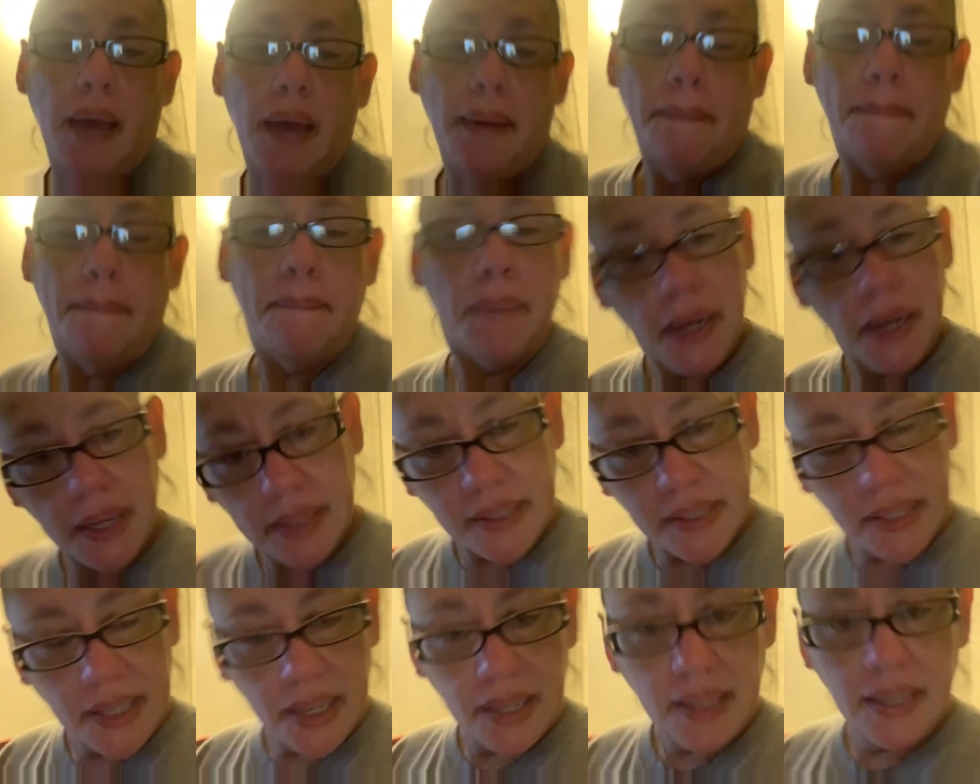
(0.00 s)

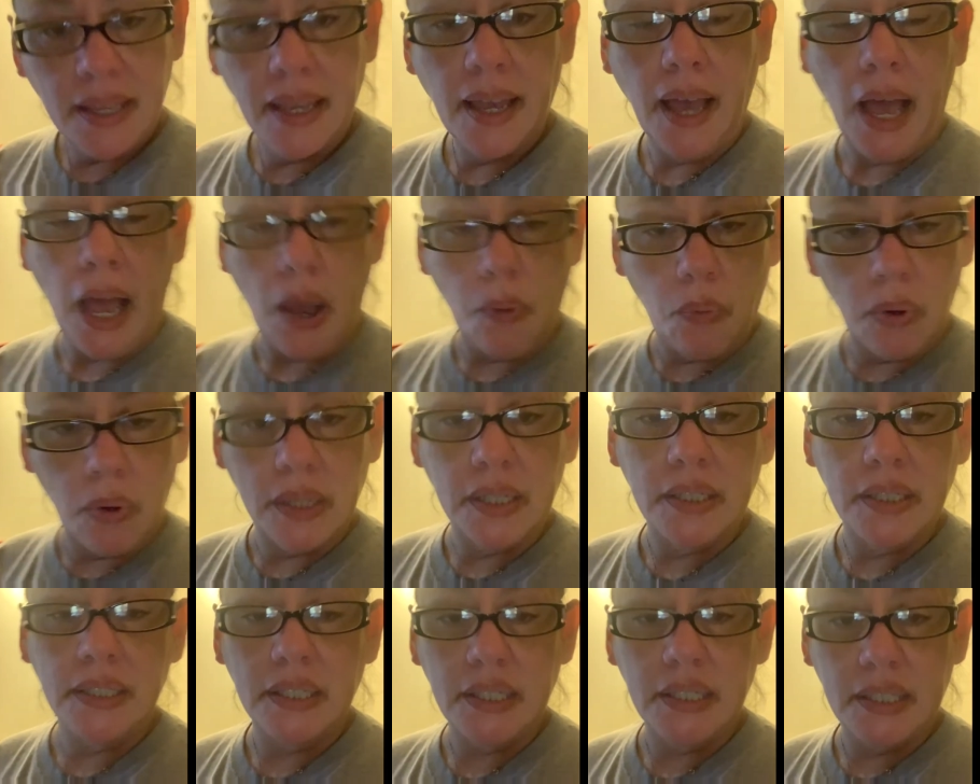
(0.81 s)
But I
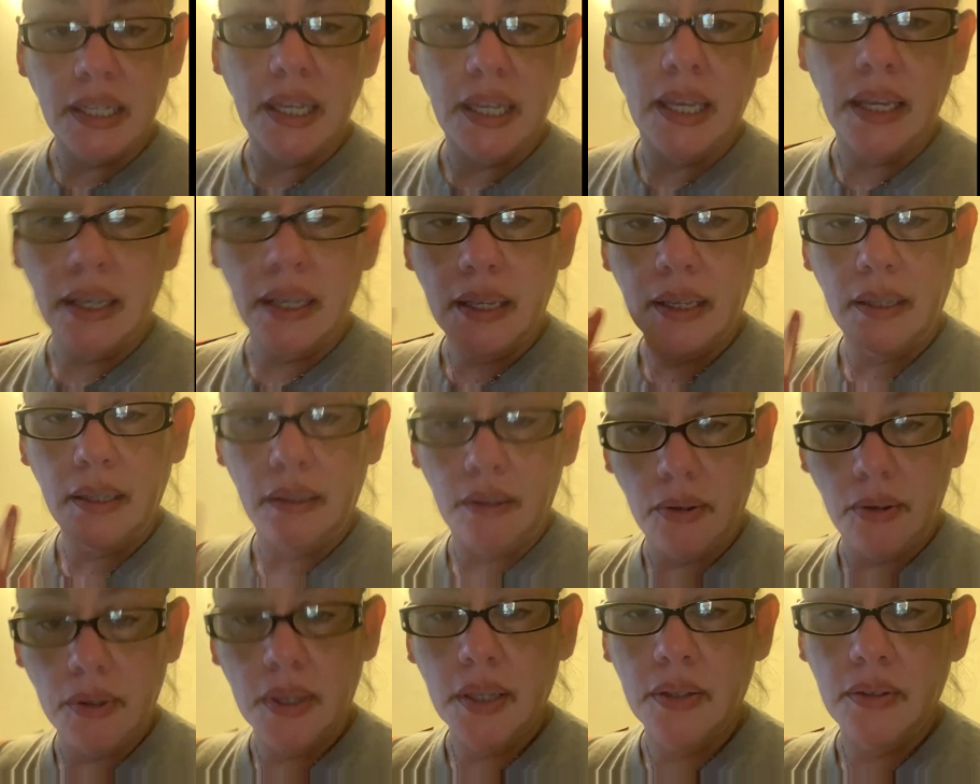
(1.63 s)
wanted to say,
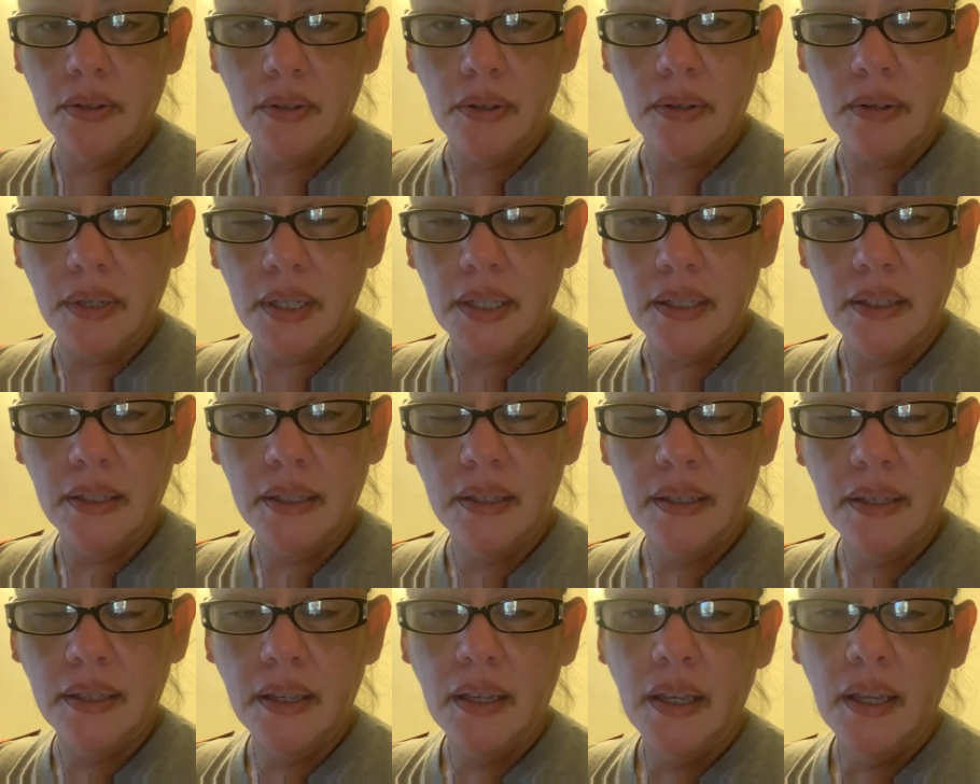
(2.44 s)
you can do it.
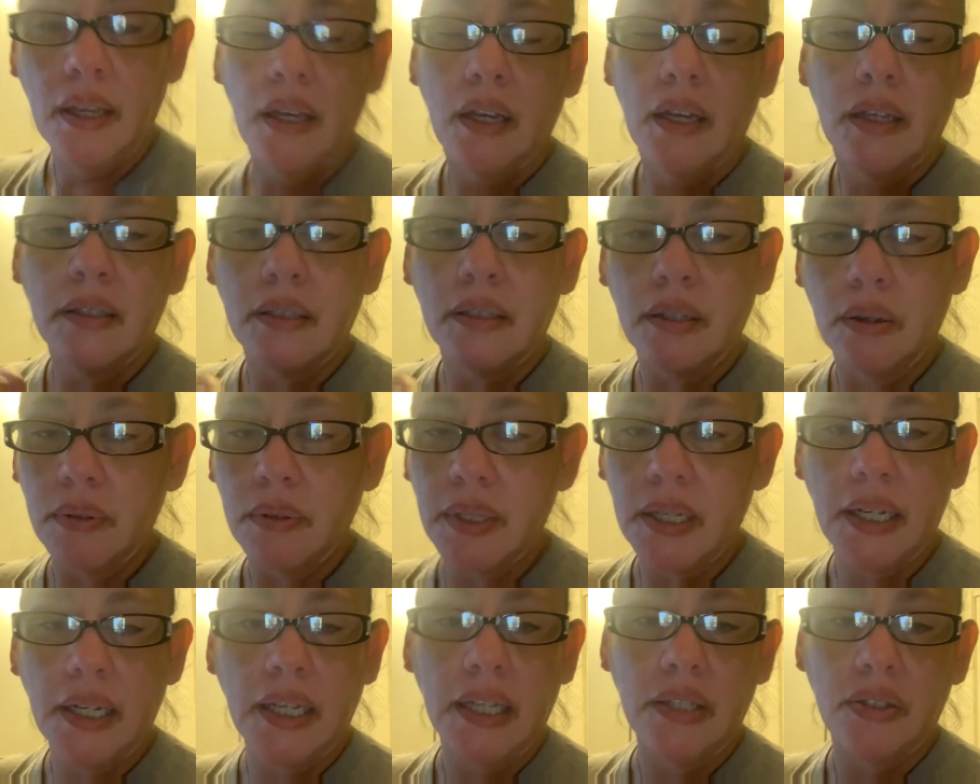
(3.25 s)
Don't
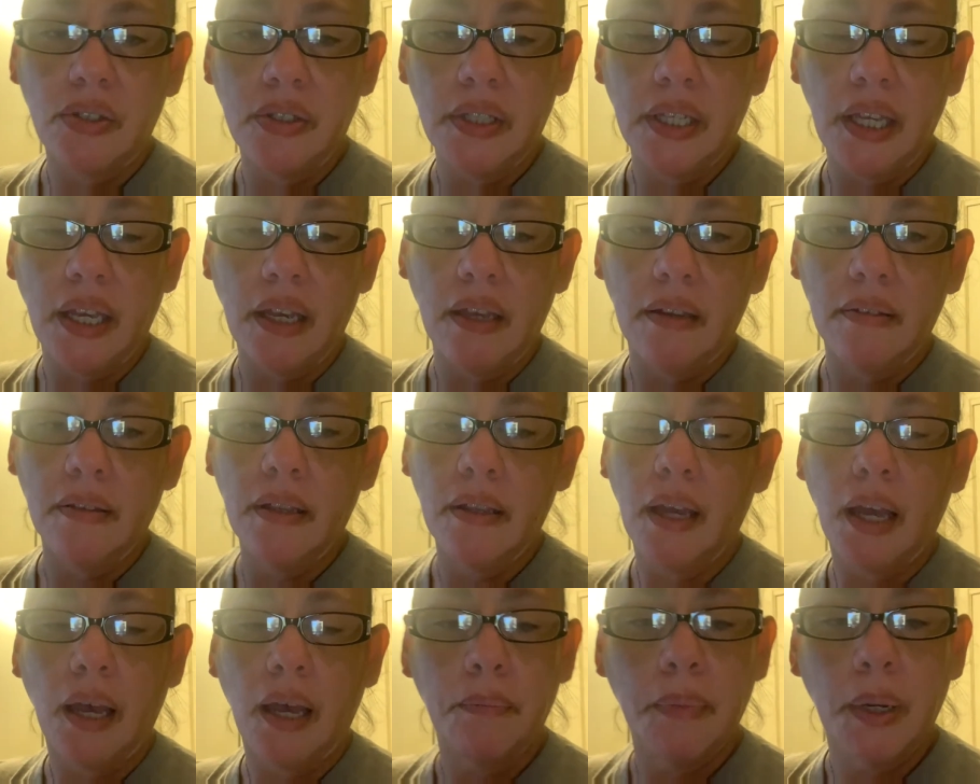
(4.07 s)
let it get you down.
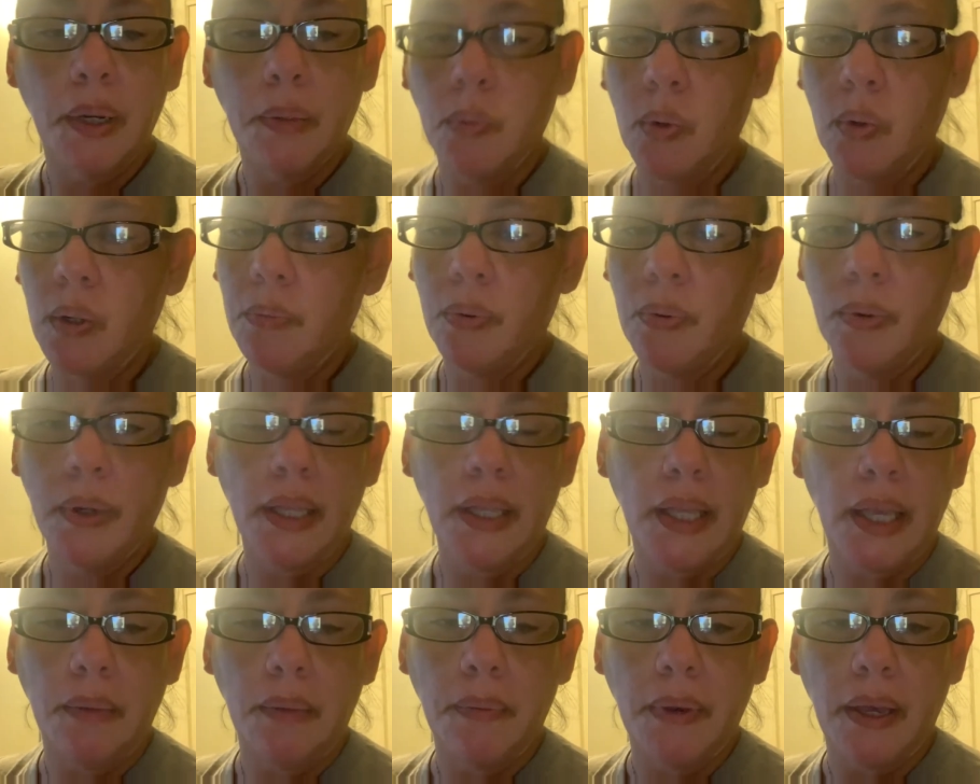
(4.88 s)
I'm up
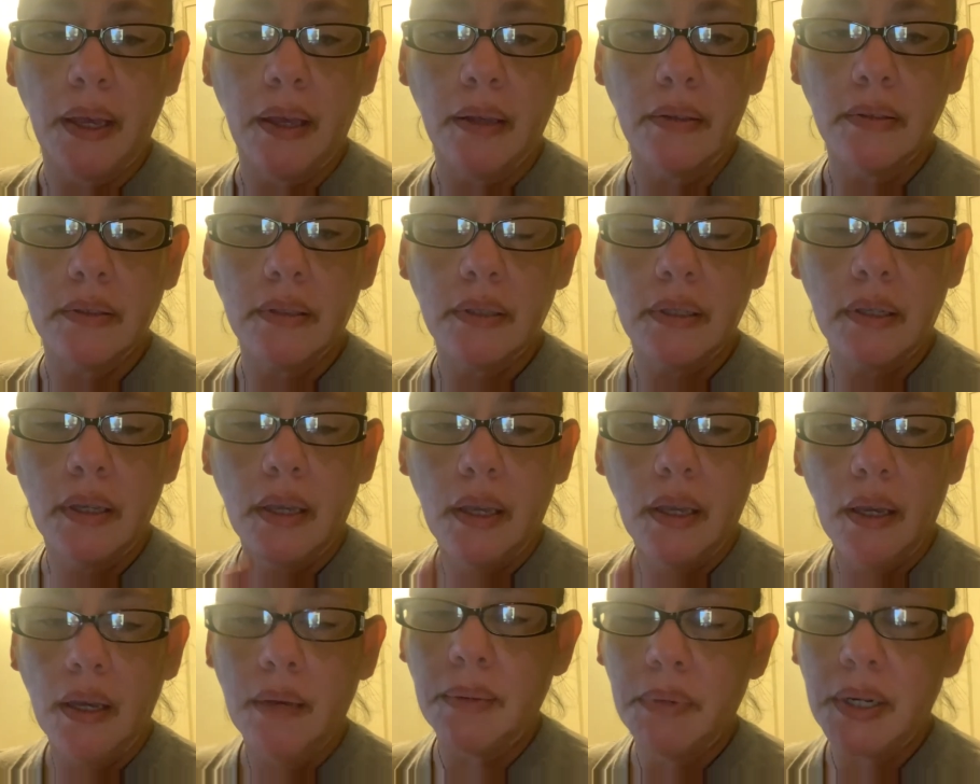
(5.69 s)
1.8 pounds,
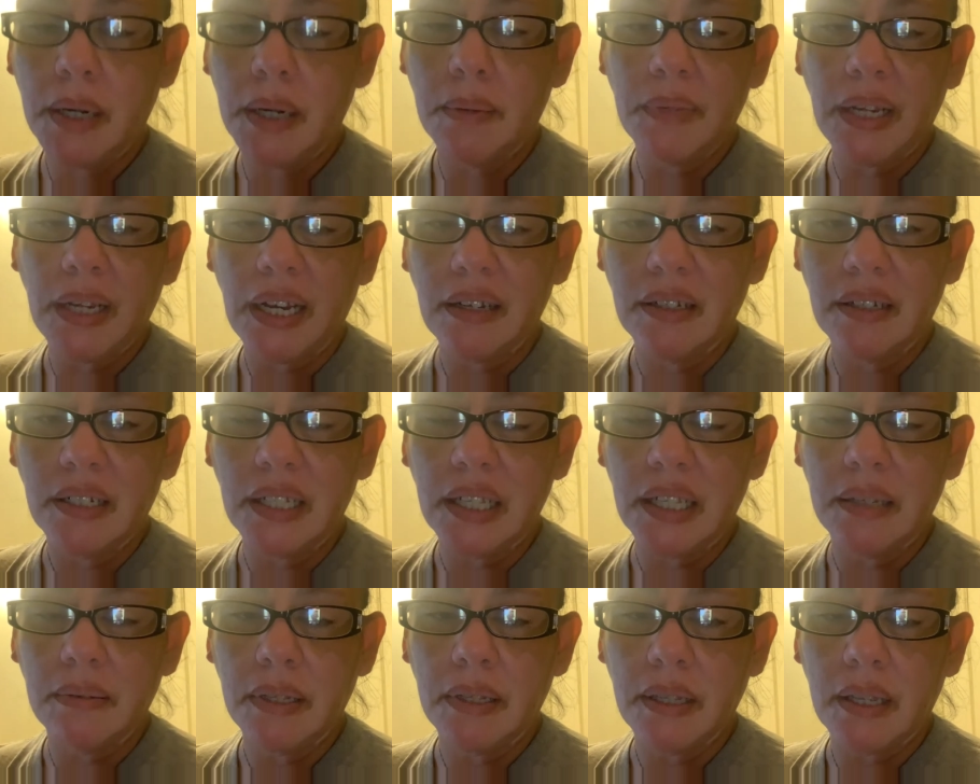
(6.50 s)
but I'm not going to
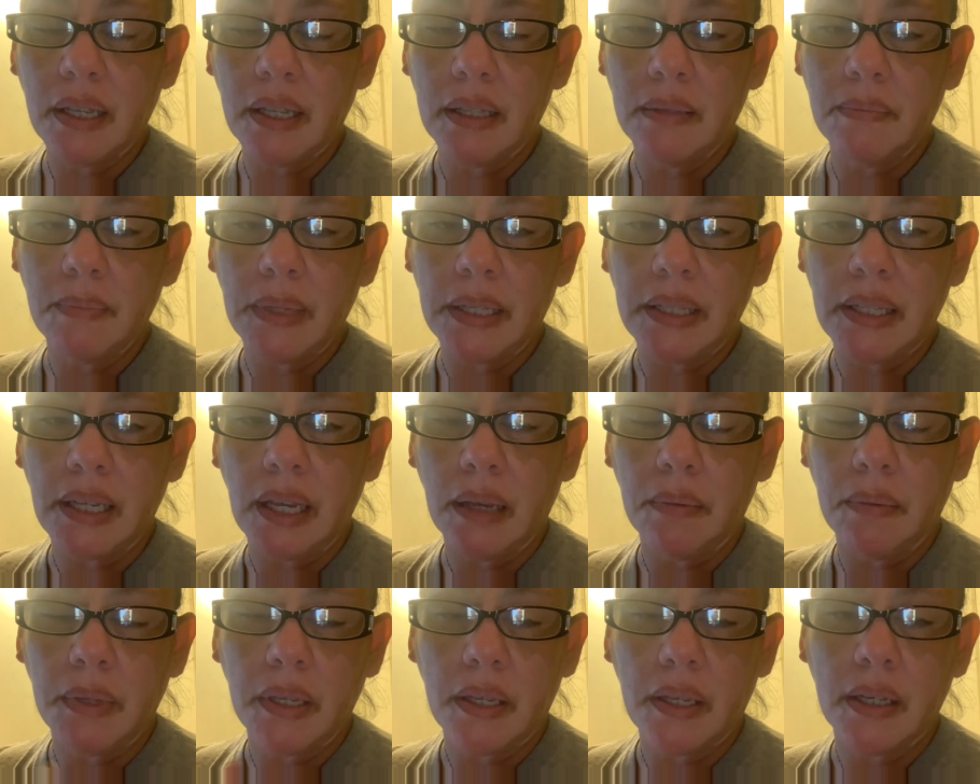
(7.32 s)
let it get me down
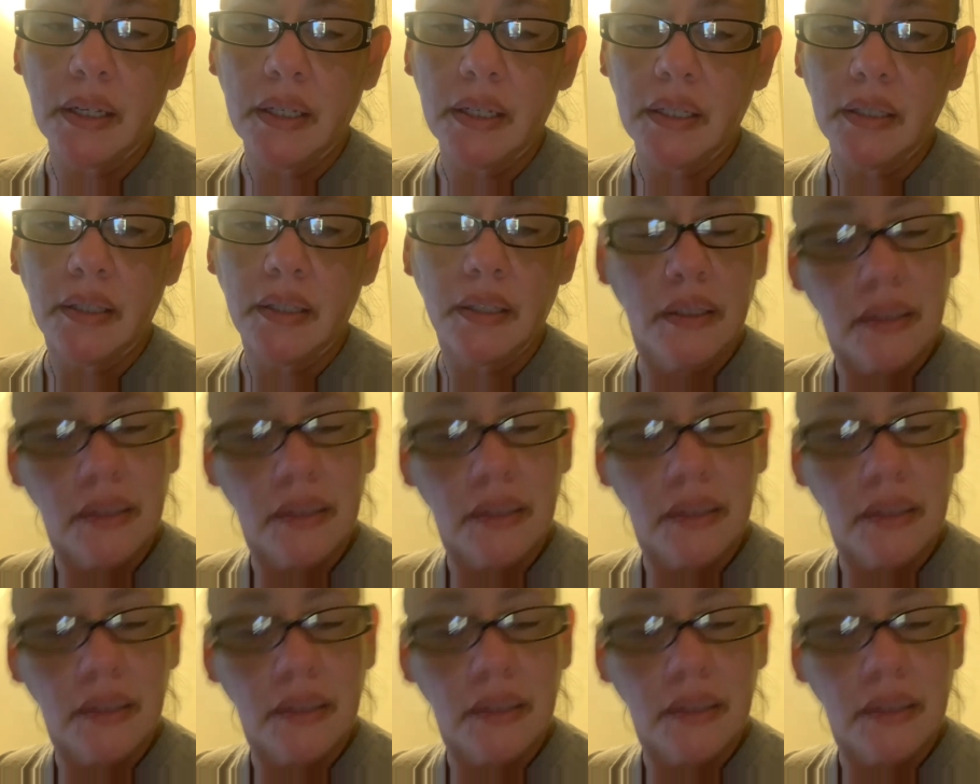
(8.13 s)
because,